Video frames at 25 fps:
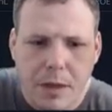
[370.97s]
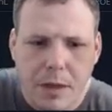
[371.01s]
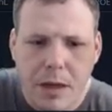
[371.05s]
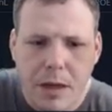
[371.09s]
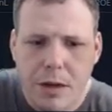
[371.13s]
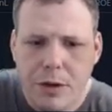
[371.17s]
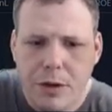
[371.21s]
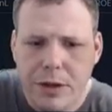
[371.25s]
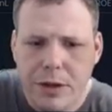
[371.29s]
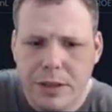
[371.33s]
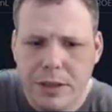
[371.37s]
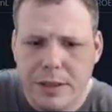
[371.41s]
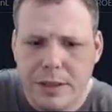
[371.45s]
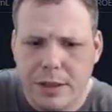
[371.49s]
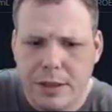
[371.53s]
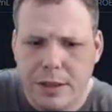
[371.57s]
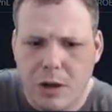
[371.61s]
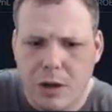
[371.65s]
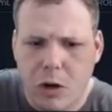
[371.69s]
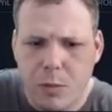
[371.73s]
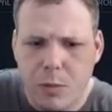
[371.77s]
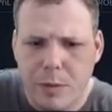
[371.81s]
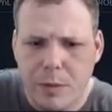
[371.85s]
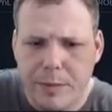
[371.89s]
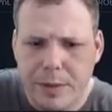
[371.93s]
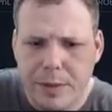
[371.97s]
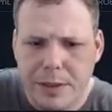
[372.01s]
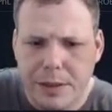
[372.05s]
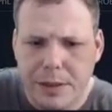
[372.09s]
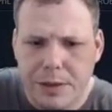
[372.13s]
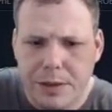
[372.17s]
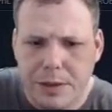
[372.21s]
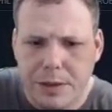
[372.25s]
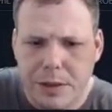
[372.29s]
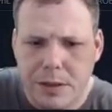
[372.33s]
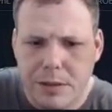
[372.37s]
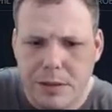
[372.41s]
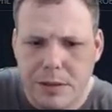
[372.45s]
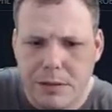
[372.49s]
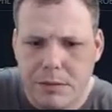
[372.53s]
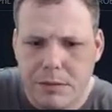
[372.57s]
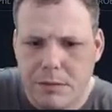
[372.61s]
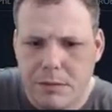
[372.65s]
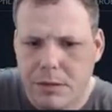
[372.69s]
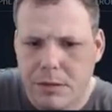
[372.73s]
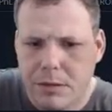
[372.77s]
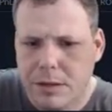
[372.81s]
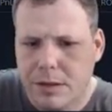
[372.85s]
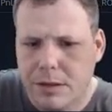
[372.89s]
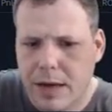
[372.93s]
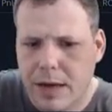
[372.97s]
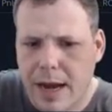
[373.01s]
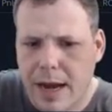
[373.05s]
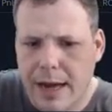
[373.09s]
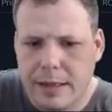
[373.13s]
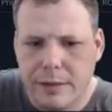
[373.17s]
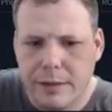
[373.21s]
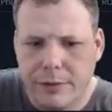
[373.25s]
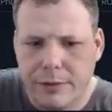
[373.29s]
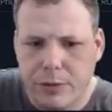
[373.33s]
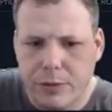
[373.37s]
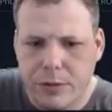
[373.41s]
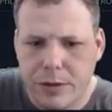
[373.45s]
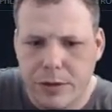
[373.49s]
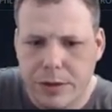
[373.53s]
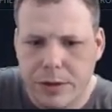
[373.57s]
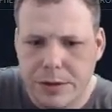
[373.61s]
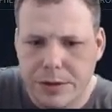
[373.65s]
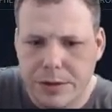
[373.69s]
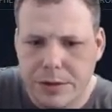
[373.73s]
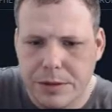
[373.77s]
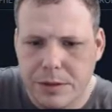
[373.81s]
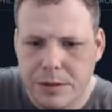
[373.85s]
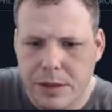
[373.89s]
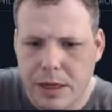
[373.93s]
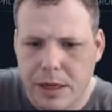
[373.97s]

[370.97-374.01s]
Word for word: You can see your open positions, your active orders,